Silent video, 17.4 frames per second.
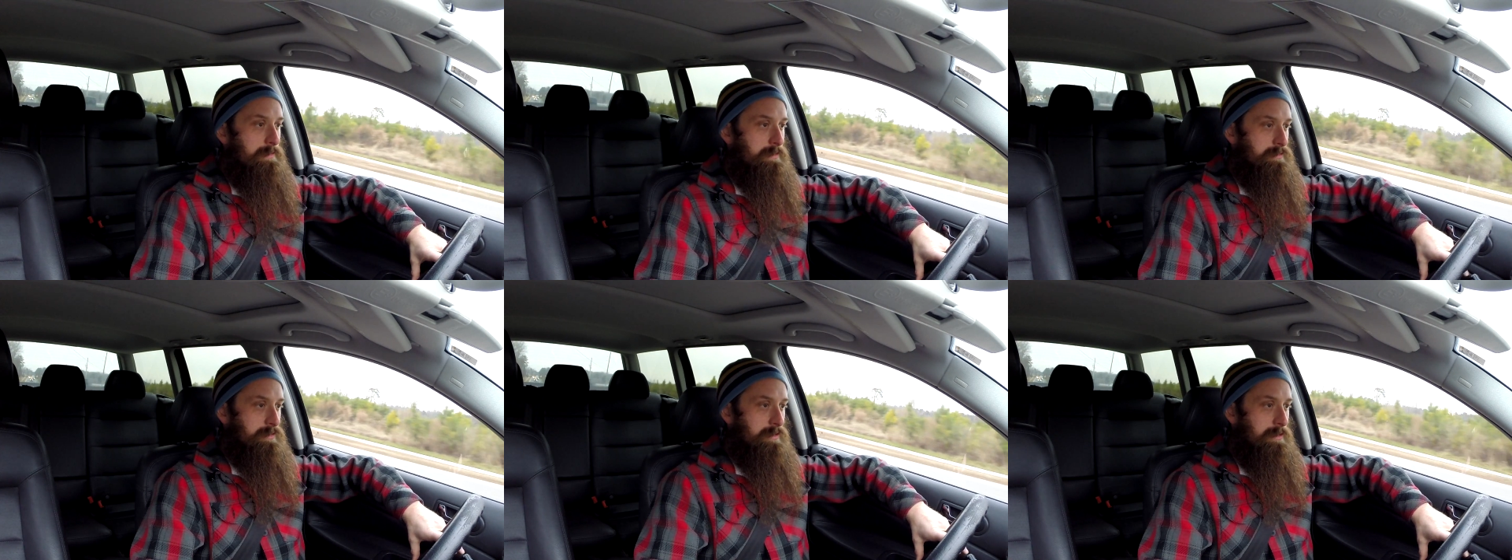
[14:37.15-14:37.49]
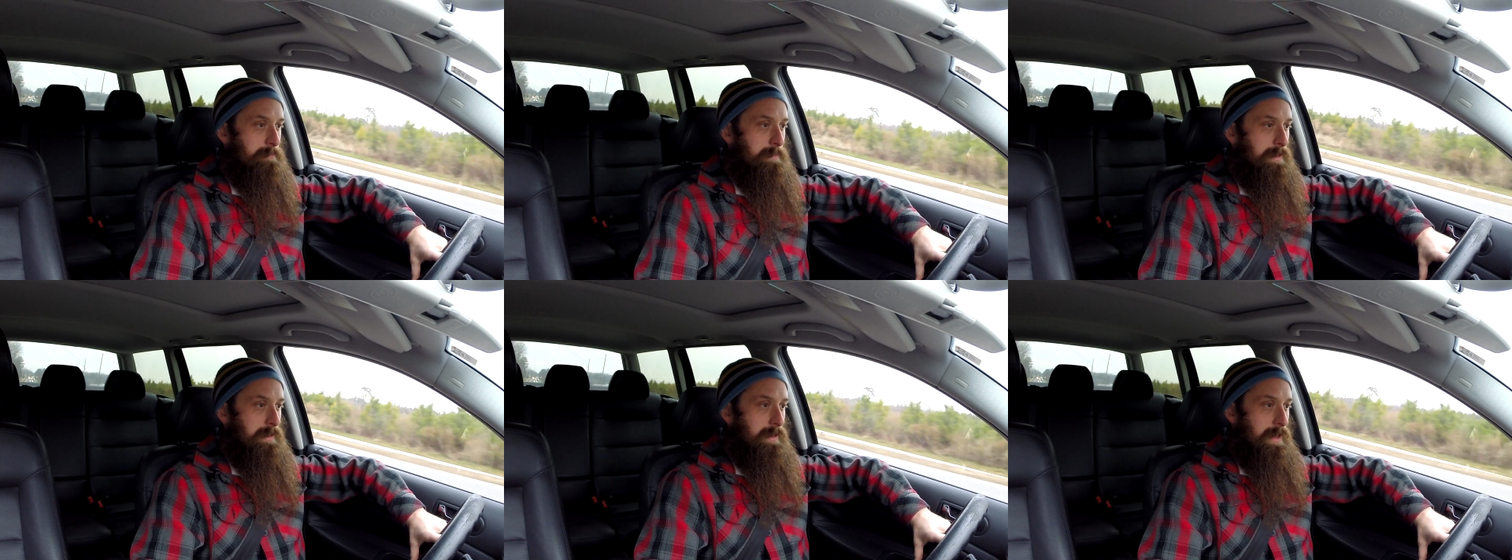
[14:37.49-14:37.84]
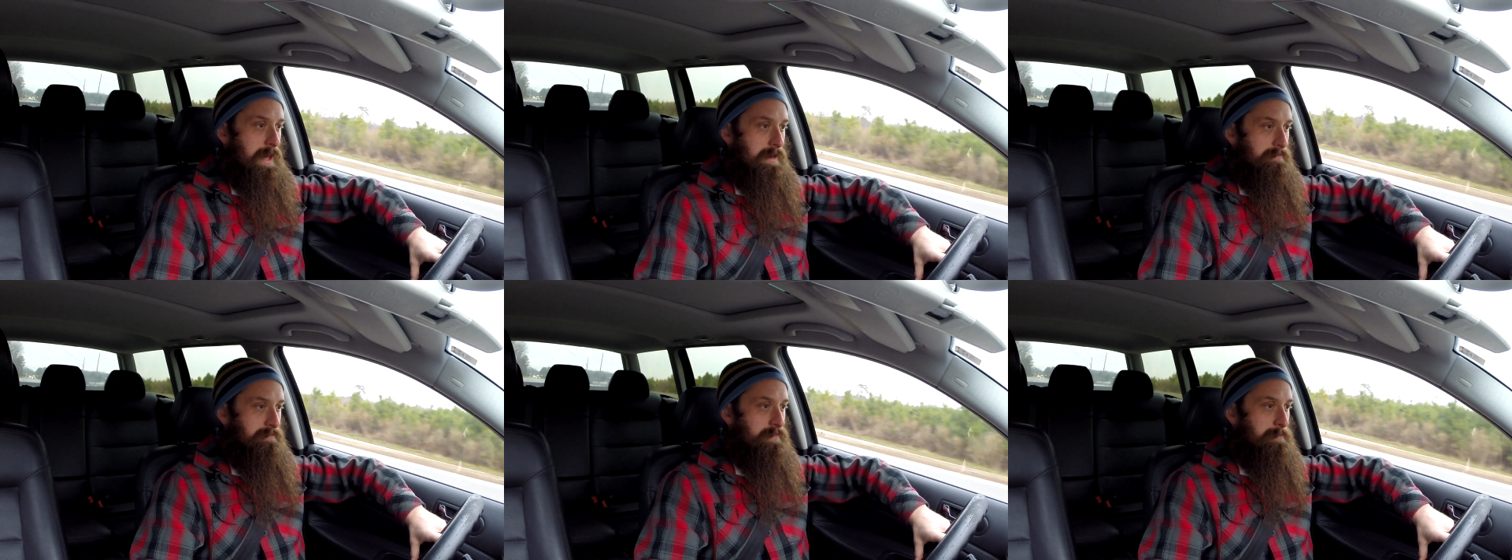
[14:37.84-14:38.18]
there's going to be a
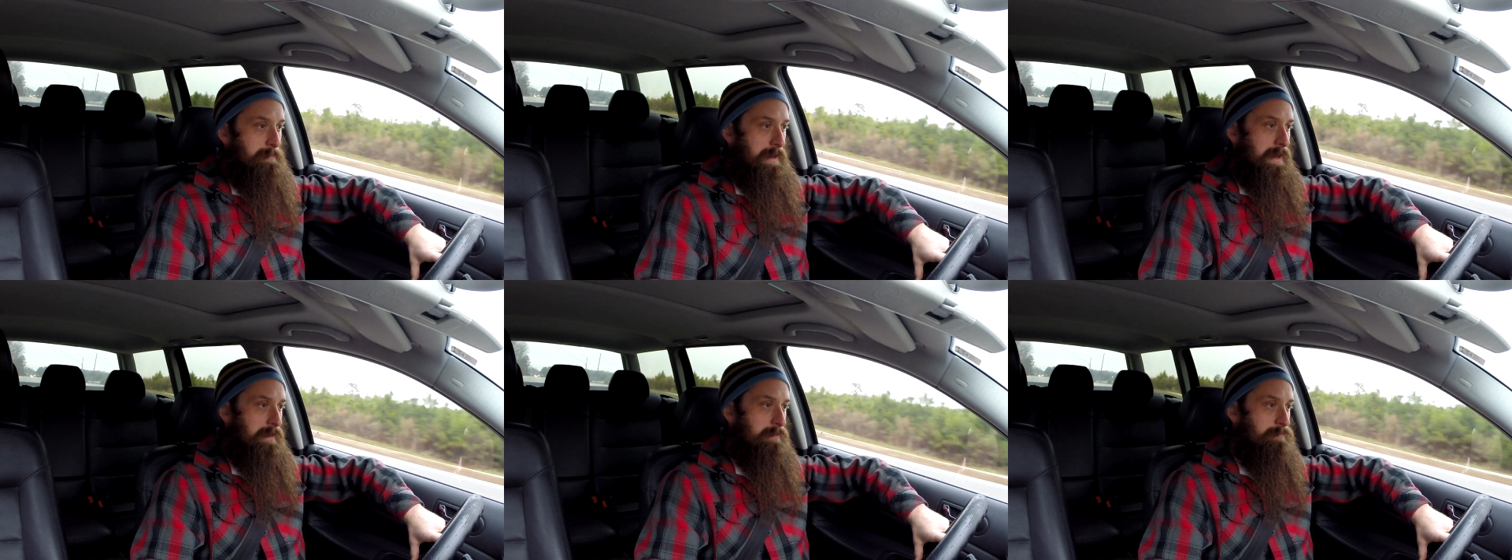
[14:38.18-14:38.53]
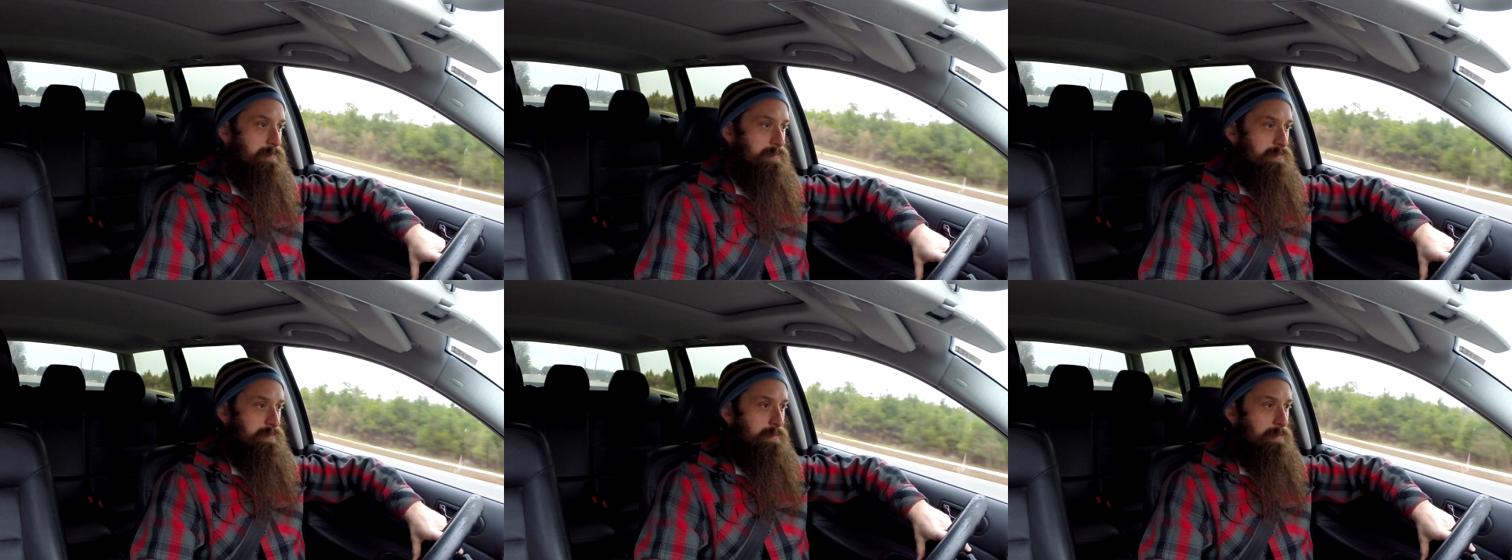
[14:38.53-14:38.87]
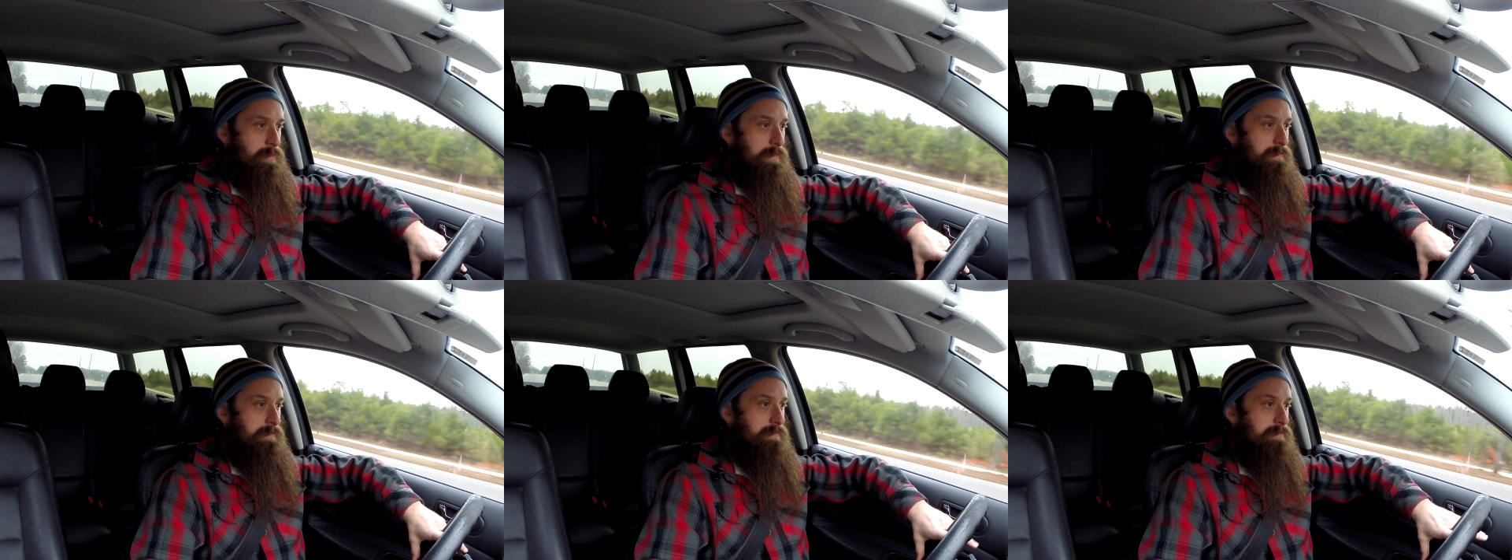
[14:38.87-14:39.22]
lot of demand for
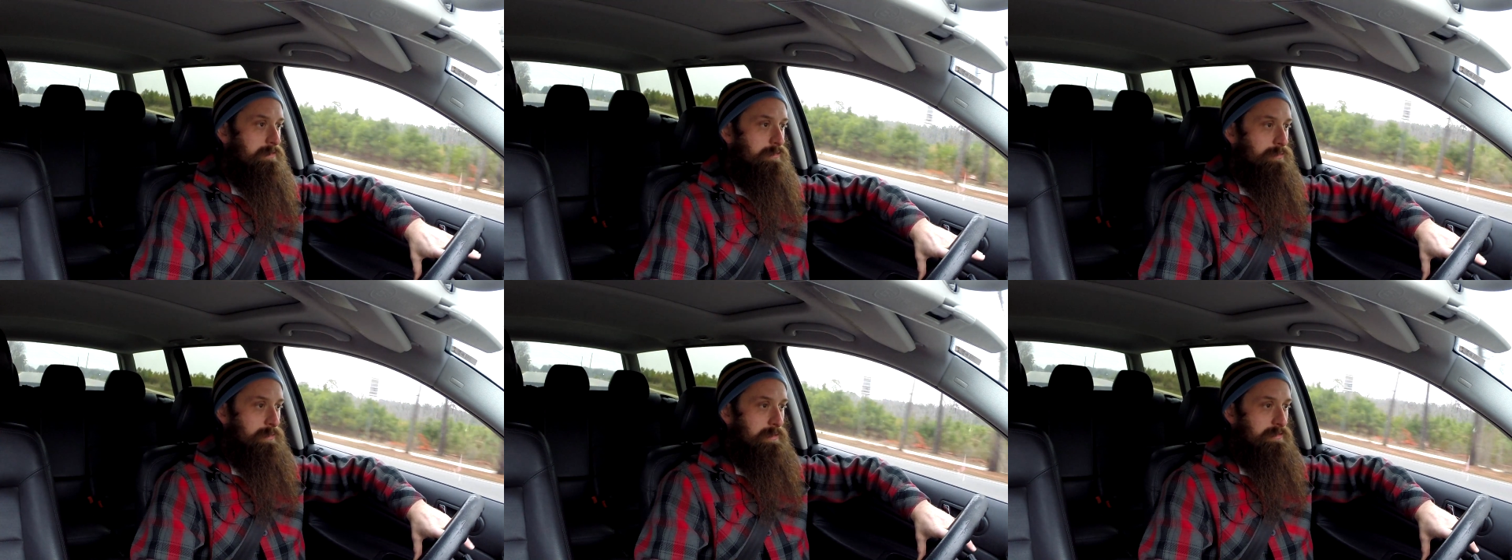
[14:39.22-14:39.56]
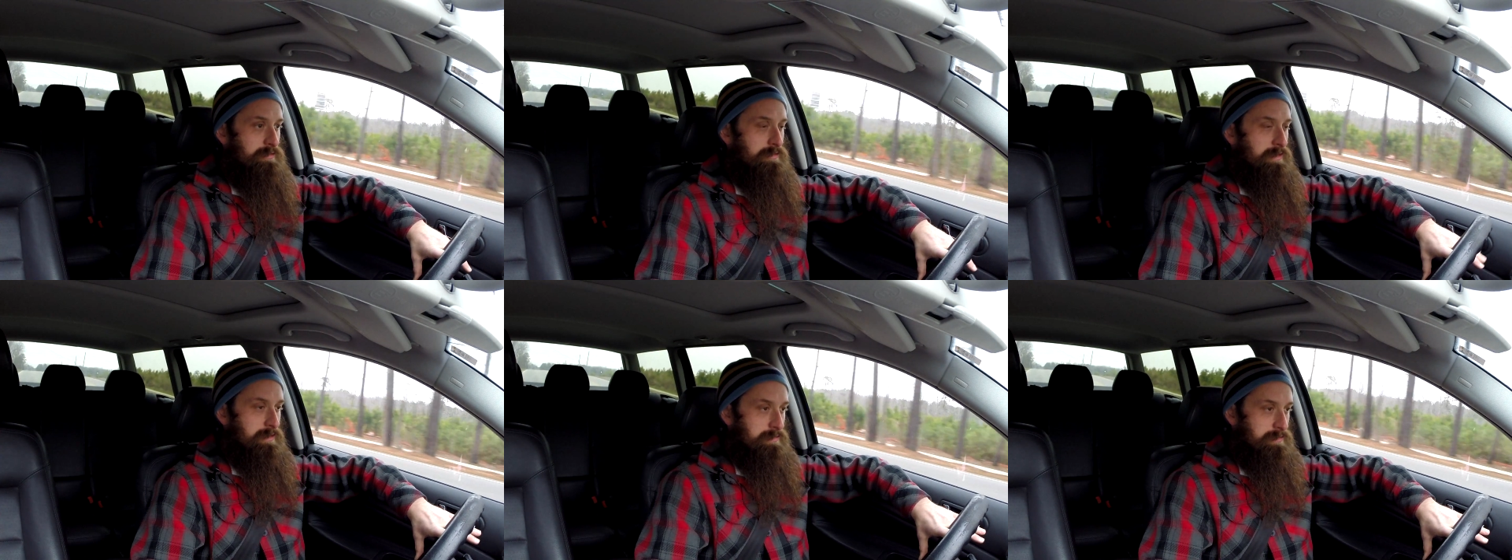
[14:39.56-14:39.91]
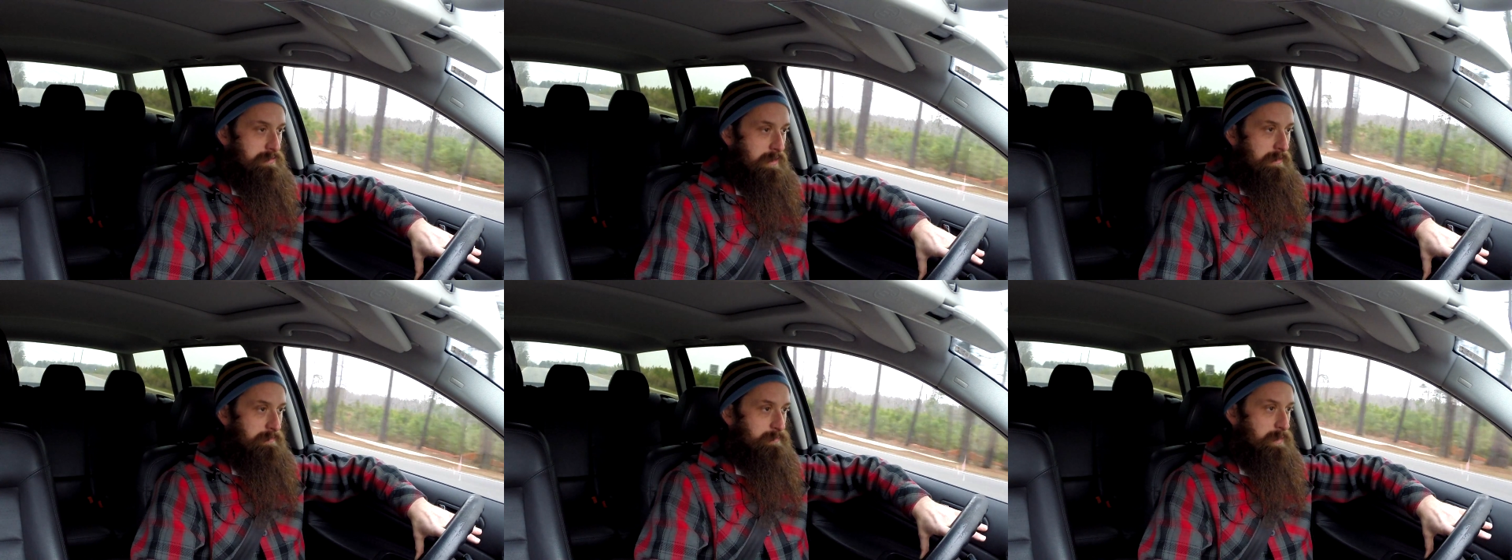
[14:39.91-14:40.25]
someone to engineer
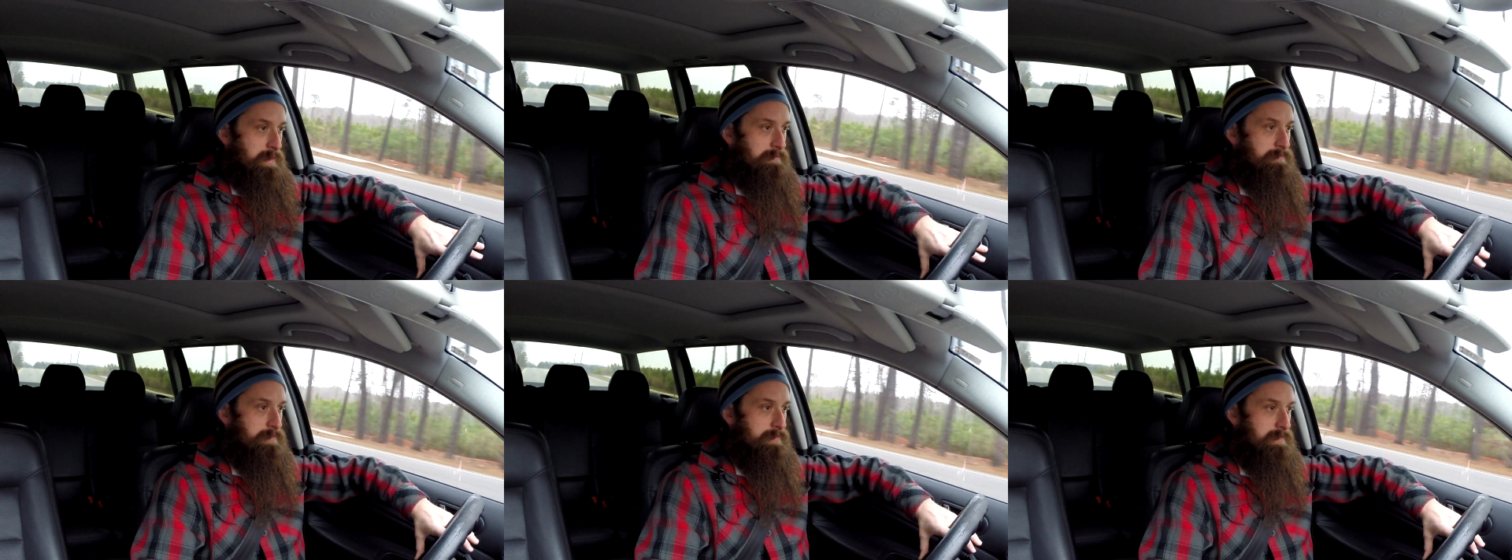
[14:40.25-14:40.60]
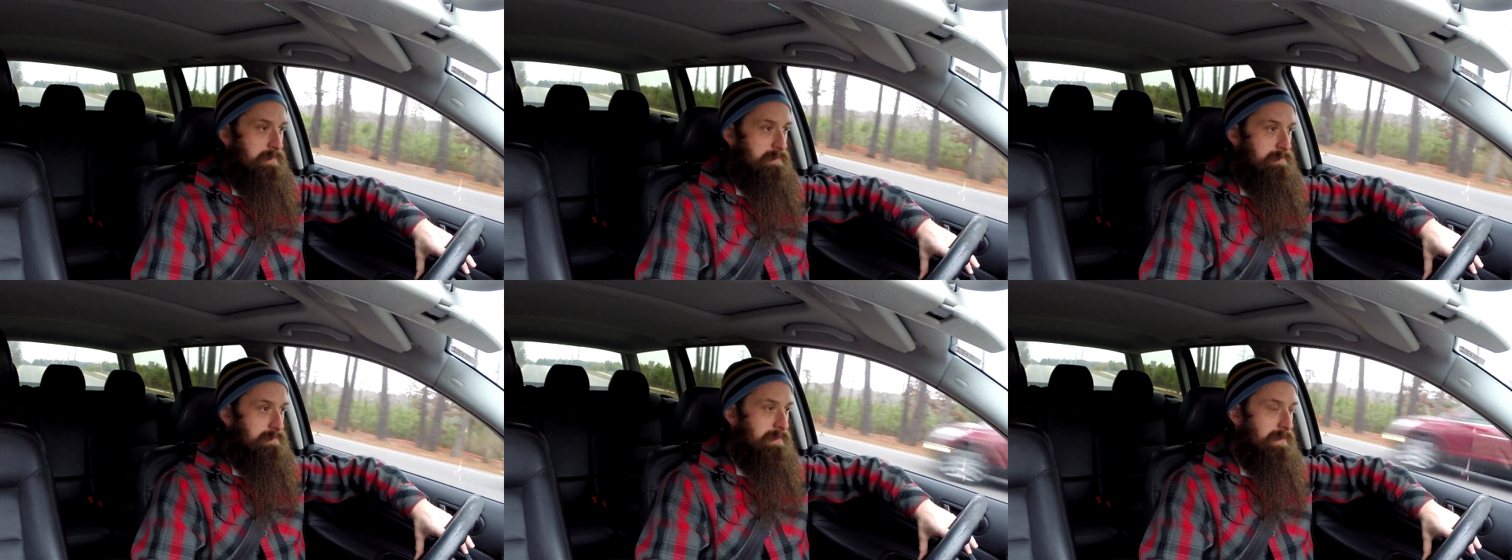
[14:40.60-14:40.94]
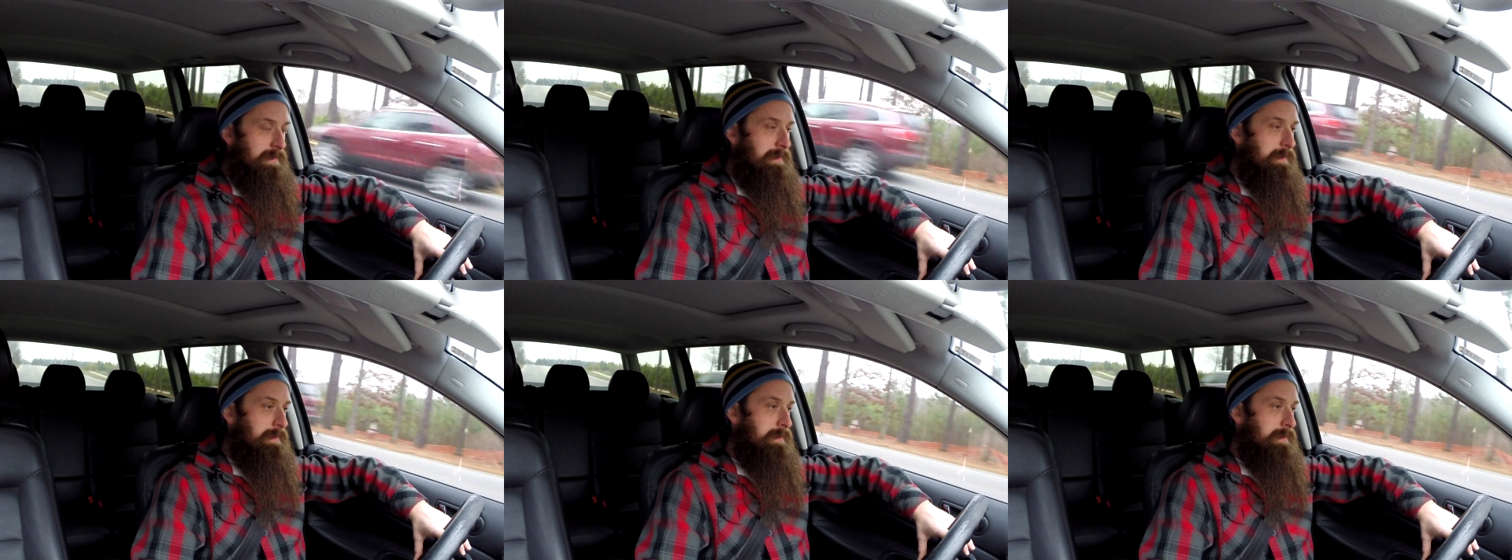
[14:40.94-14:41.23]
software for these